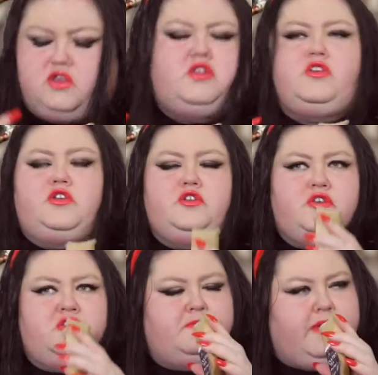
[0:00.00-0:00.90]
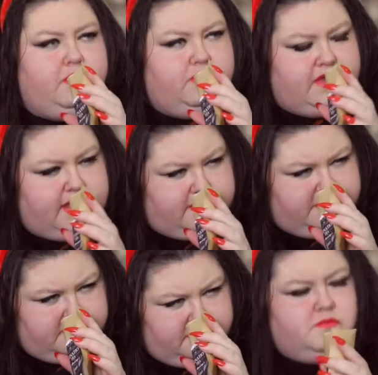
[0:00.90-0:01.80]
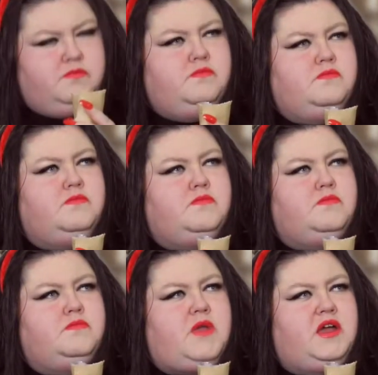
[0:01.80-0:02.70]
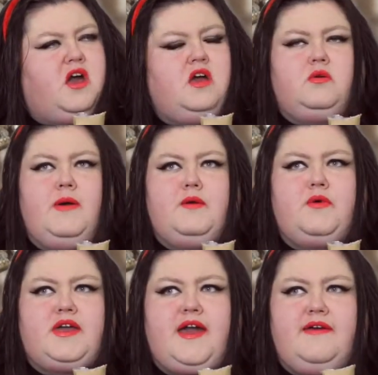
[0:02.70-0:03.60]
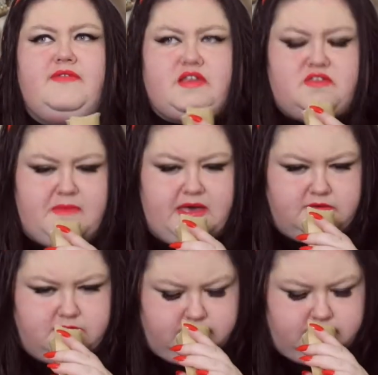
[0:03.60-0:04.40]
there's another smell with it. Mm. Can't quite work out that smell.